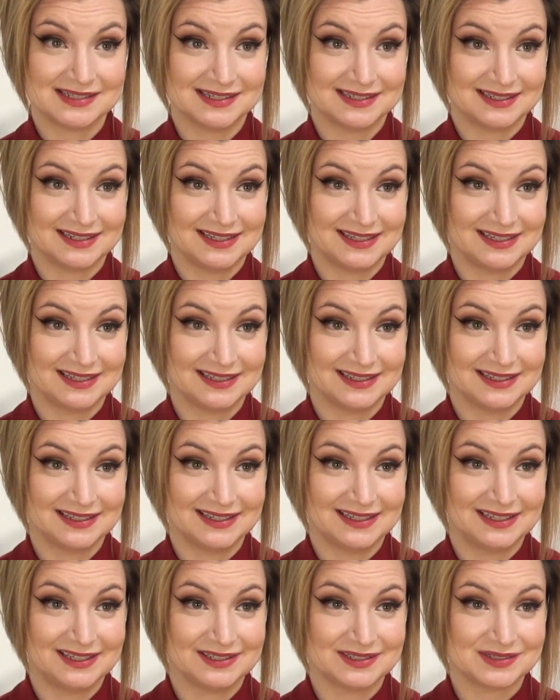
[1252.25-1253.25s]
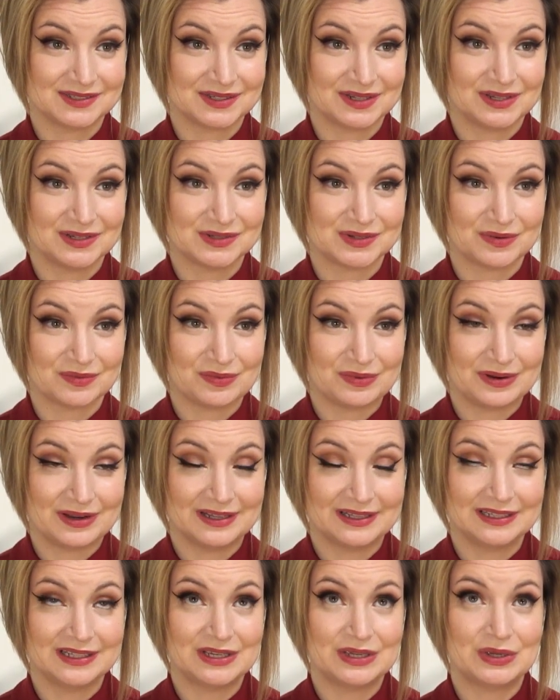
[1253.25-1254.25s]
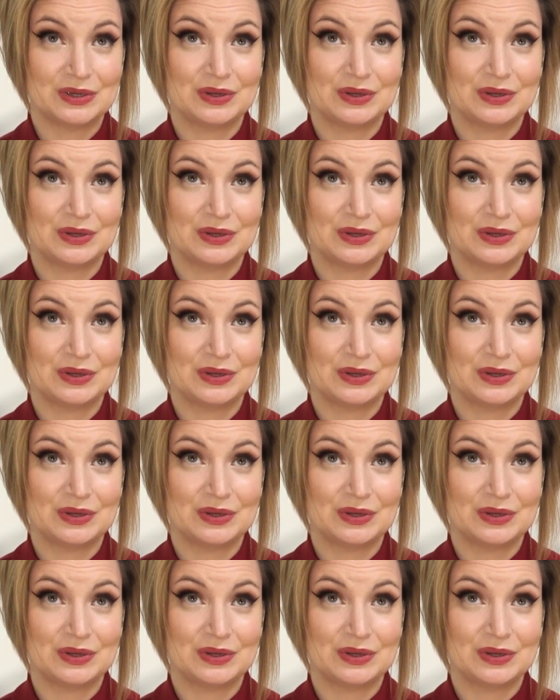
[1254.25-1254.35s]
And he's a really